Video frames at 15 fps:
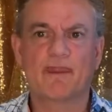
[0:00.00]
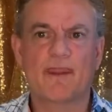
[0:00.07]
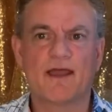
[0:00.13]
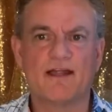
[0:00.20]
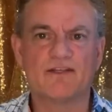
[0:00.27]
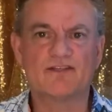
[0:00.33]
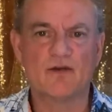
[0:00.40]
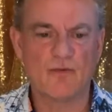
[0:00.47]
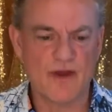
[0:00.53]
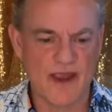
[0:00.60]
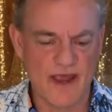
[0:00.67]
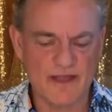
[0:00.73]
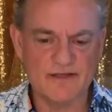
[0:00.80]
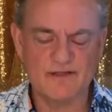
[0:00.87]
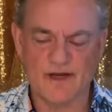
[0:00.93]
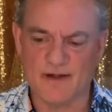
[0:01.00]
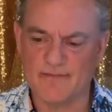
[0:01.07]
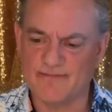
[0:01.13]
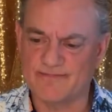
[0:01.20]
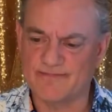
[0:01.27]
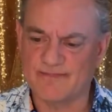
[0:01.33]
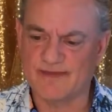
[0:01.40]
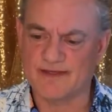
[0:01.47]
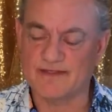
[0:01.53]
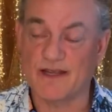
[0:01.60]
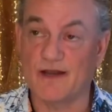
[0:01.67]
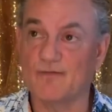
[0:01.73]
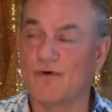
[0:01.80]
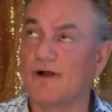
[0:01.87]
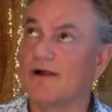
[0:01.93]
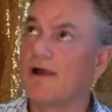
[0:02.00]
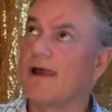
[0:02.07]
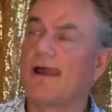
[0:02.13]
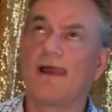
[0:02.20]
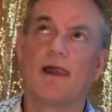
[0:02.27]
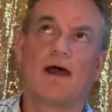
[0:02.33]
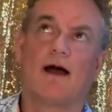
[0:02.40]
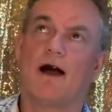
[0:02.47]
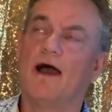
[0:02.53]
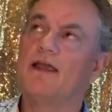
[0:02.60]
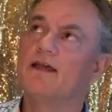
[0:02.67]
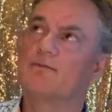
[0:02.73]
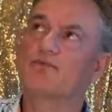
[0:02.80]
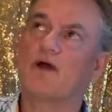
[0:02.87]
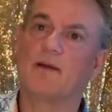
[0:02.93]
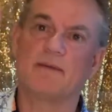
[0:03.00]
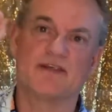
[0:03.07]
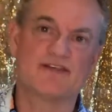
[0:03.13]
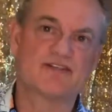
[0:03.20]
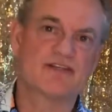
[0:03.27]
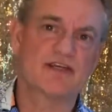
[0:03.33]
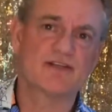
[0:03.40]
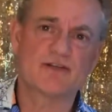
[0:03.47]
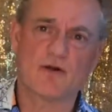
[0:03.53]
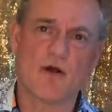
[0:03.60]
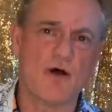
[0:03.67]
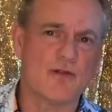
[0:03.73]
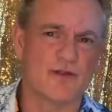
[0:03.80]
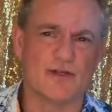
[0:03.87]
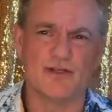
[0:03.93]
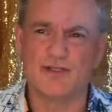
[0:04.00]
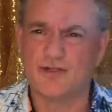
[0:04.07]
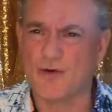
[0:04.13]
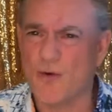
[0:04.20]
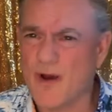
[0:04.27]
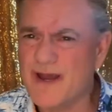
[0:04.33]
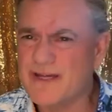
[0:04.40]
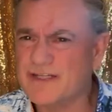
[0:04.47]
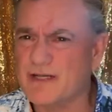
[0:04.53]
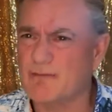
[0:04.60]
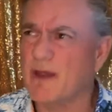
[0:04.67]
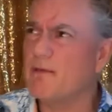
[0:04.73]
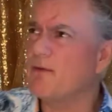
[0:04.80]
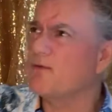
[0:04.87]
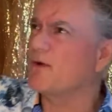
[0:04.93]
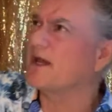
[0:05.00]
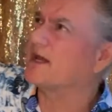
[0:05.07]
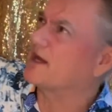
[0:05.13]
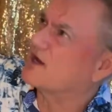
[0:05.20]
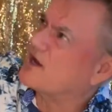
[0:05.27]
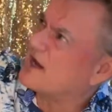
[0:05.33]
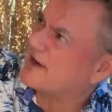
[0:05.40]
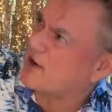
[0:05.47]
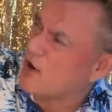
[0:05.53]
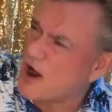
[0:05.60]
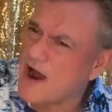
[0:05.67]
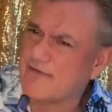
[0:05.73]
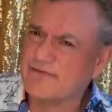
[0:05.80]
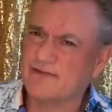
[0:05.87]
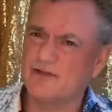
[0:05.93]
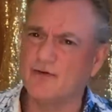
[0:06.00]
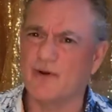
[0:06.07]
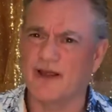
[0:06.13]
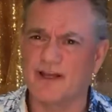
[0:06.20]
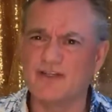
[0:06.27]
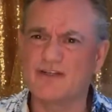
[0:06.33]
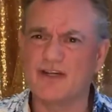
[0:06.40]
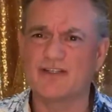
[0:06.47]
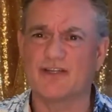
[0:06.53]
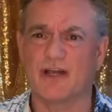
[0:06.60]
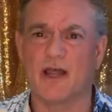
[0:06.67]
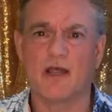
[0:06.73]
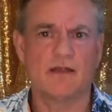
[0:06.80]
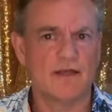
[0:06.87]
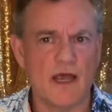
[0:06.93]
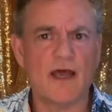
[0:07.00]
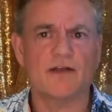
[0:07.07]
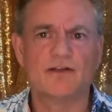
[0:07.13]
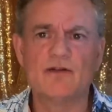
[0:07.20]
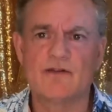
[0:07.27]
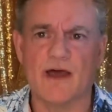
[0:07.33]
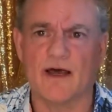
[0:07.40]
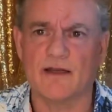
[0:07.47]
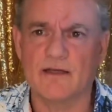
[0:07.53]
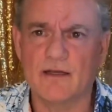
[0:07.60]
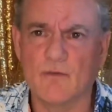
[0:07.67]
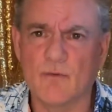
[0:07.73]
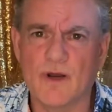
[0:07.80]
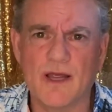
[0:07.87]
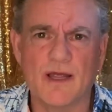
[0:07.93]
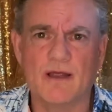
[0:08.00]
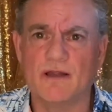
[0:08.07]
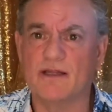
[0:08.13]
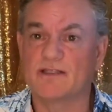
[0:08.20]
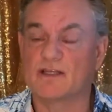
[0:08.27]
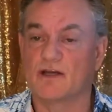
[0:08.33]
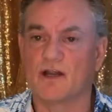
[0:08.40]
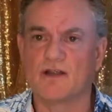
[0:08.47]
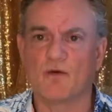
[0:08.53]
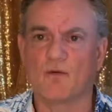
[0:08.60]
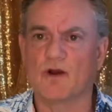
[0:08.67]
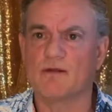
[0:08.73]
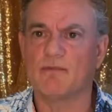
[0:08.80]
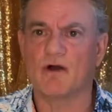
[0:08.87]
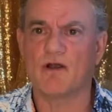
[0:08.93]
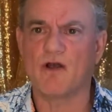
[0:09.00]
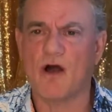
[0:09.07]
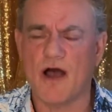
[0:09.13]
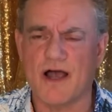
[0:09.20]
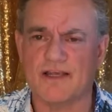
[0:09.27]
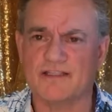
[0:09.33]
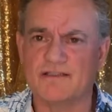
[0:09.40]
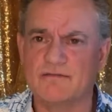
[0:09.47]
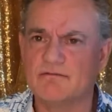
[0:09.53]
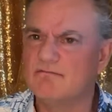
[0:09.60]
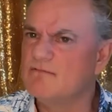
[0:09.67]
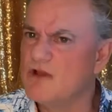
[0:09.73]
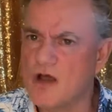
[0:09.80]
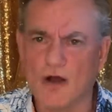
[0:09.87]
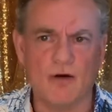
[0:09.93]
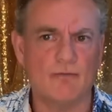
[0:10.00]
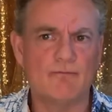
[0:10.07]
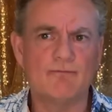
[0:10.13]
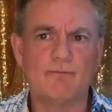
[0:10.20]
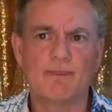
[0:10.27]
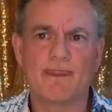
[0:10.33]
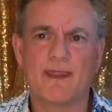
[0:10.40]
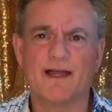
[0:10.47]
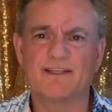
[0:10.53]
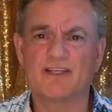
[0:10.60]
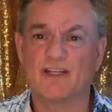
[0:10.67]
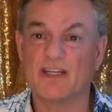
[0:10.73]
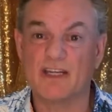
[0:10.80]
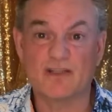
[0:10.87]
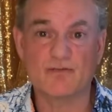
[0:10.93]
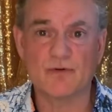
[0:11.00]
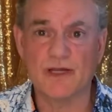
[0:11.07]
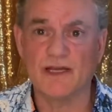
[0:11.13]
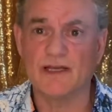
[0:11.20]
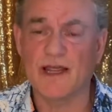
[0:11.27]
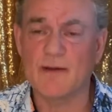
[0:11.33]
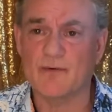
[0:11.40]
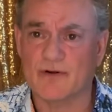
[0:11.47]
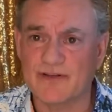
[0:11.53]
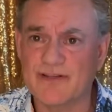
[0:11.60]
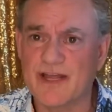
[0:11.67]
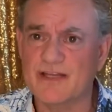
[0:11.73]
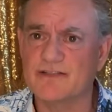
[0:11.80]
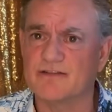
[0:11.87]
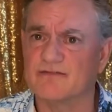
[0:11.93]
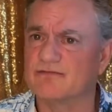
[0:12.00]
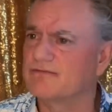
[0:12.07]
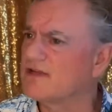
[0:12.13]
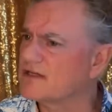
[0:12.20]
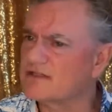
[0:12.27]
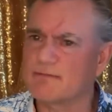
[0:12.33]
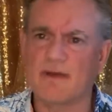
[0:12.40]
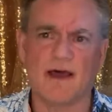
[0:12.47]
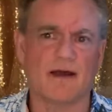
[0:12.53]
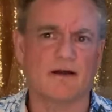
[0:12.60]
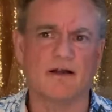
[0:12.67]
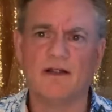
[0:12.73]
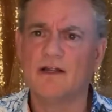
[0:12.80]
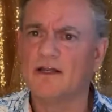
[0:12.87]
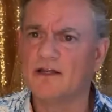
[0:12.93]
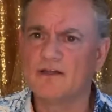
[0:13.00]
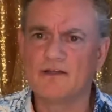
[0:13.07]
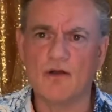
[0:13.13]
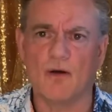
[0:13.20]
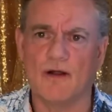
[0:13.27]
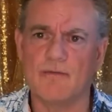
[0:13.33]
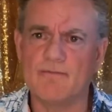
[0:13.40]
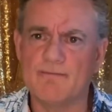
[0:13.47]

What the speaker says: And so we ended up saying, well, I could probably scissor all the joists and maybe we can cut off 2 inches. And yeah, do that. I said, are you worried about cost? No. I said, it's really labor intensive. Doesn't matter. Do it.